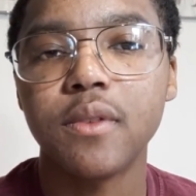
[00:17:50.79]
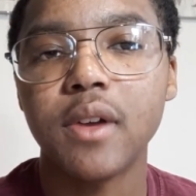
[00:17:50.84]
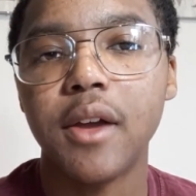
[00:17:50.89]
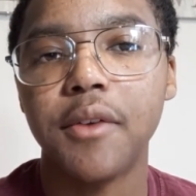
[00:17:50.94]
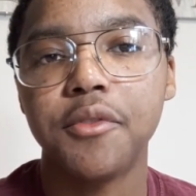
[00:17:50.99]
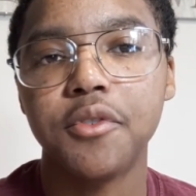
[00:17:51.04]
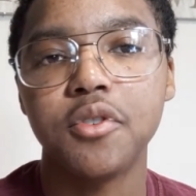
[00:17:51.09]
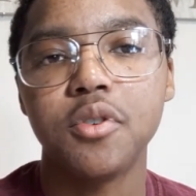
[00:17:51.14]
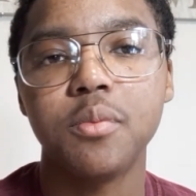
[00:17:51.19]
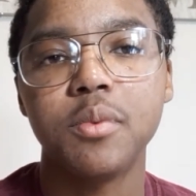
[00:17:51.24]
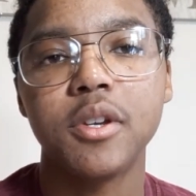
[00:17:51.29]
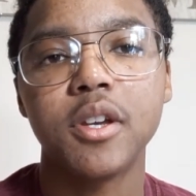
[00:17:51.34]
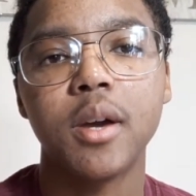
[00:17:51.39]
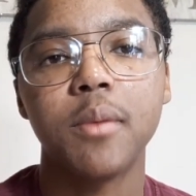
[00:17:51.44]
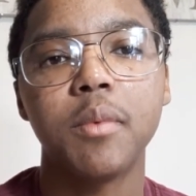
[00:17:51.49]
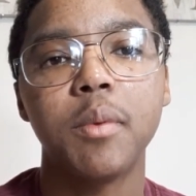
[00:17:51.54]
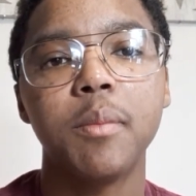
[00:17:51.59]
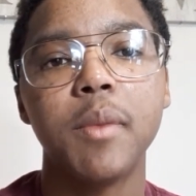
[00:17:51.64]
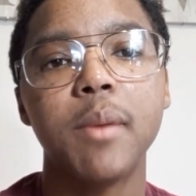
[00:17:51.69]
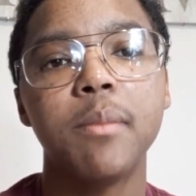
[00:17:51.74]
after you
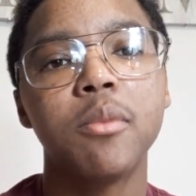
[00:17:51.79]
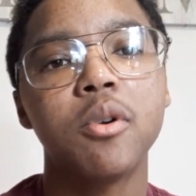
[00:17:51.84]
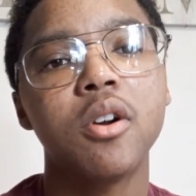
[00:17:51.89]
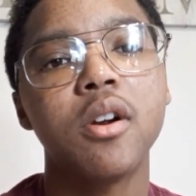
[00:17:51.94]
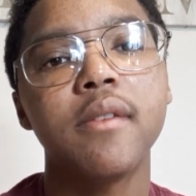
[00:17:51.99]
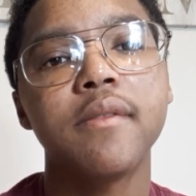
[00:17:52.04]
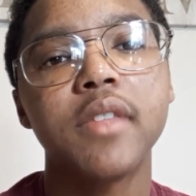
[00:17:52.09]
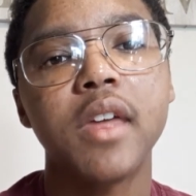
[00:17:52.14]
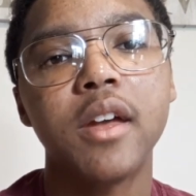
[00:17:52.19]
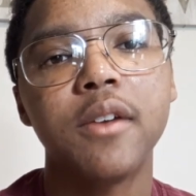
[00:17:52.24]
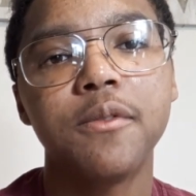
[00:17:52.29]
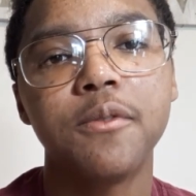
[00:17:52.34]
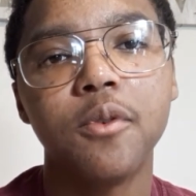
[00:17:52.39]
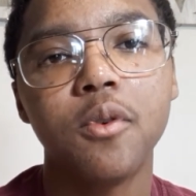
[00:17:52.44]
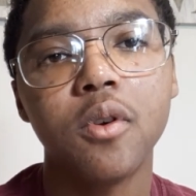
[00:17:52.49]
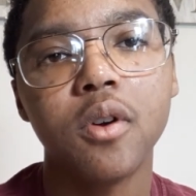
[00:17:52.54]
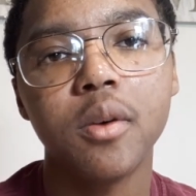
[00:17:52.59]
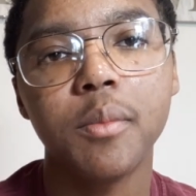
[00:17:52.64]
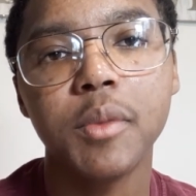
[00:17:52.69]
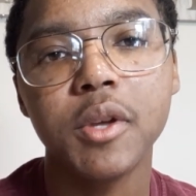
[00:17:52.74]
become a member of that
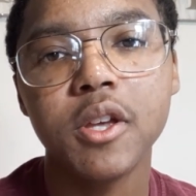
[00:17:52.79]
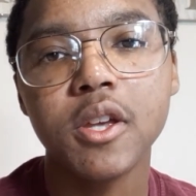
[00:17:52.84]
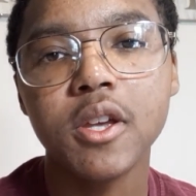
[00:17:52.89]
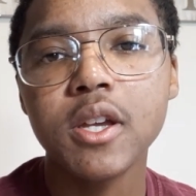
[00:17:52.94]
forum.